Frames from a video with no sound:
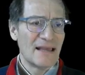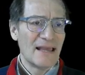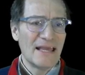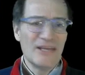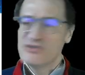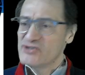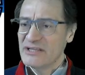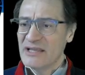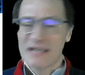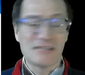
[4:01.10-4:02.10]
engine
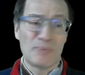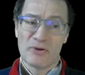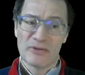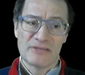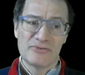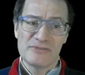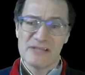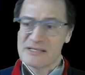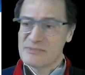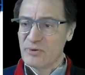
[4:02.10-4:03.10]
exploded, just
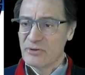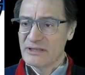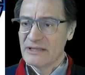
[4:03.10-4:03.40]
exploded.